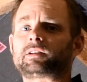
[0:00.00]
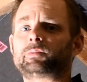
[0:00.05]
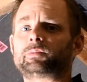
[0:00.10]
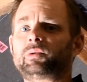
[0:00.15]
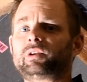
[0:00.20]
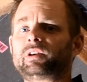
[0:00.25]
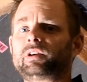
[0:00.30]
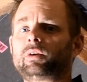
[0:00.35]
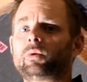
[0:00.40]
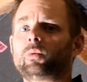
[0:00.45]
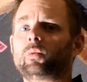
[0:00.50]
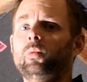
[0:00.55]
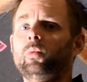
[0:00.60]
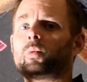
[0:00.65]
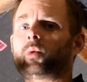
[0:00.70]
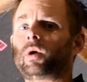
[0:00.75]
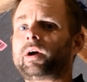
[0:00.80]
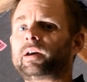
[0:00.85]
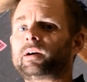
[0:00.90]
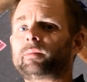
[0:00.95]
to be
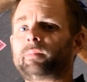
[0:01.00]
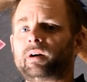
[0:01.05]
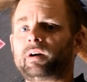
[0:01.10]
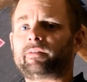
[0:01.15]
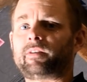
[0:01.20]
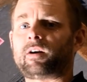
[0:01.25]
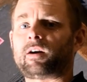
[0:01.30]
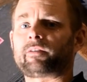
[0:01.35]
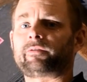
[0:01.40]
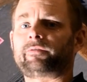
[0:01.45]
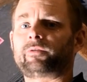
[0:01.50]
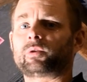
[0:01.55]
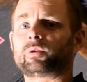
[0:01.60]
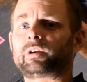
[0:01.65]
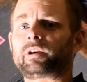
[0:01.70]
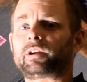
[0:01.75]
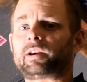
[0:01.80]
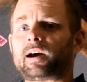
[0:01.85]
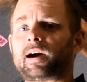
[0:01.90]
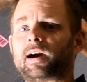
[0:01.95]
way above
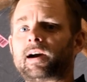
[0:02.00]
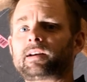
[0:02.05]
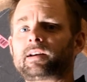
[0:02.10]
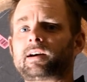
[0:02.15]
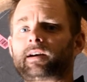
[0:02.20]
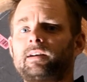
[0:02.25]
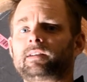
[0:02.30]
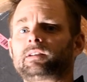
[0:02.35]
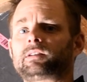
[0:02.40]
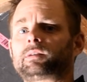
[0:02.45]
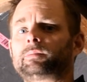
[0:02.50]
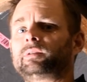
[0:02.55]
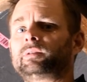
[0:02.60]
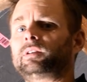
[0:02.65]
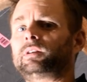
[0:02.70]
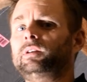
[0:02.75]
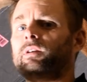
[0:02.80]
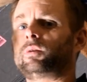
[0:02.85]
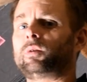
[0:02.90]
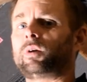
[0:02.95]
R-49. I like to
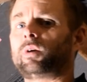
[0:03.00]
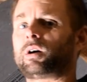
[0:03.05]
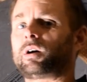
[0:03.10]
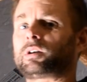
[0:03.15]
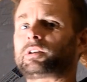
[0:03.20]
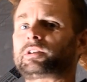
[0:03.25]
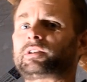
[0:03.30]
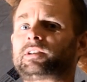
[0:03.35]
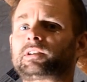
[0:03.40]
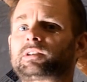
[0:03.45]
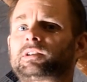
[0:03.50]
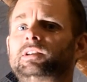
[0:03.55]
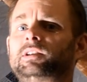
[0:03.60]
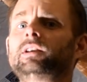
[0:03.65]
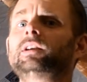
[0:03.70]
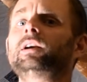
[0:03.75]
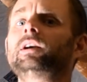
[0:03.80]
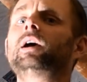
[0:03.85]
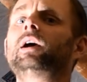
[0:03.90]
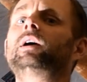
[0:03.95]
be
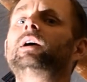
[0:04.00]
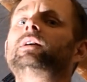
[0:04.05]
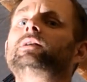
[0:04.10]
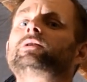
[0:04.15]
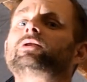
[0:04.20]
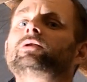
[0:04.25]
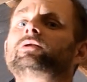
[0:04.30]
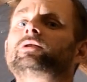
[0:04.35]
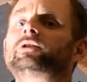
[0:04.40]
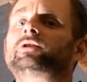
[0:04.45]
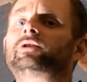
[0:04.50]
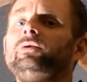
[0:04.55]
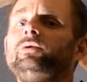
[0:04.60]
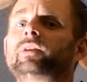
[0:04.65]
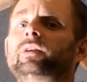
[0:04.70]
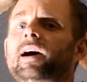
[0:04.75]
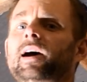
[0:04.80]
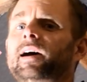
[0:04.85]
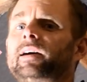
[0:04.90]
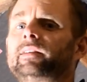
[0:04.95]
R-60. So to do
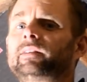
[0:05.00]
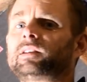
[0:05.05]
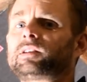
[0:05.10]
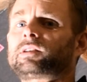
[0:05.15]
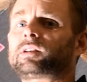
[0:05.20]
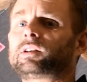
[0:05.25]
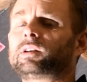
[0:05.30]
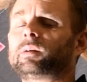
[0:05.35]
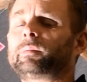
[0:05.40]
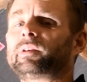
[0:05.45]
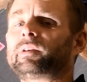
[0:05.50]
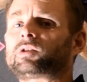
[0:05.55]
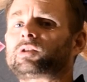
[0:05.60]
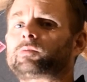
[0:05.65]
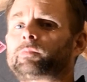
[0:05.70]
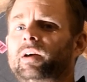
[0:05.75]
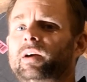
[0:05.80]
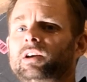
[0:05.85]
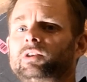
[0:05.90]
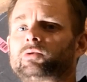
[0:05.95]
that in this little bit of
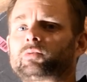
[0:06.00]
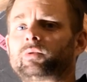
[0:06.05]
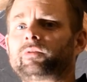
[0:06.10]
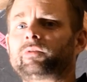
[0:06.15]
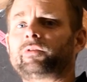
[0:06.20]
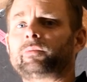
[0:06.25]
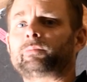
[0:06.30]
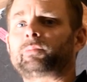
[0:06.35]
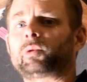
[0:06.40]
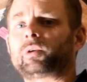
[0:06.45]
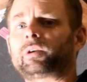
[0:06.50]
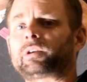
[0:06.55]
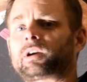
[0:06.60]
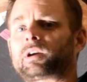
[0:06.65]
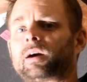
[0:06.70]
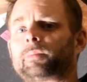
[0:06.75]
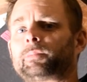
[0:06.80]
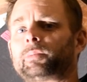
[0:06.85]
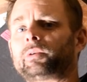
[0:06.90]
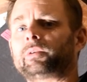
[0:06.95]
space, we've employed a
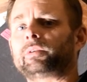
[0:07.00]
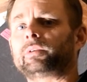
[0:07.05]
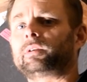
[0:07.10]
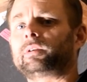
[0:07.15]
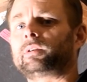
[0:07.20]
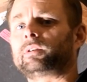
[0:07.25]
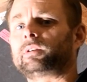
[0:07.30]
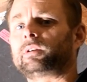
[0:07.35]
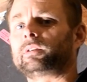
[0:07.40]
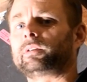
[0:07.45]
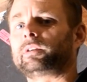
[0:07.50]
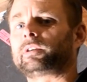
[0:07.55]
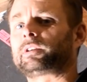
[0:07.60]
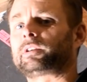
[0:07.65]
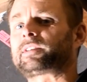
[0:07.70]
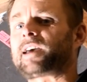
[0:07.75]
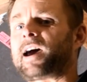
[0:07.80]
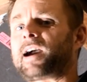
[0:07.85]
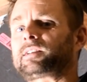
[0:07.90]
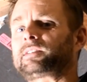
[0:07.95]
couple little
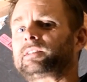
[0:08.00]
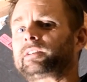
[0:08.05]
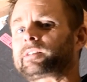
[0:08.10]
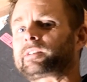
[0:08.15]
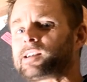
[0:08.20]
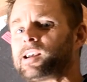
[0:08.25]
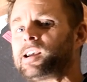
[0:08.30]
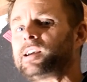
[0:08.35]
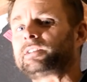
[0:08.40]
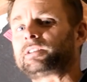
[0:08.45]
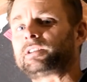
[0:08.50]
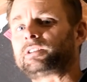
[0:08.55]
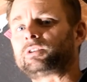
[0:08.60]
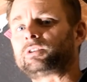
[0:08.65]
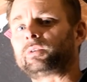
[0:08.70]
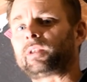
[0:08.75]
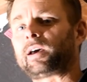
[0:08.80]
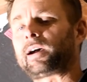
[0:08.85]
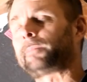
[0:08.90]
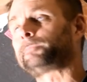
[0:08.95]
tactics. To do
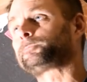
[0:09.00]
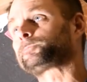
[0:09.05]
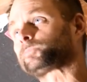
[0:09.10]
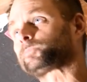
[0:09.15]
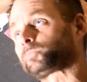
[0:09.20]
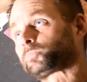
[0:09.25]
that,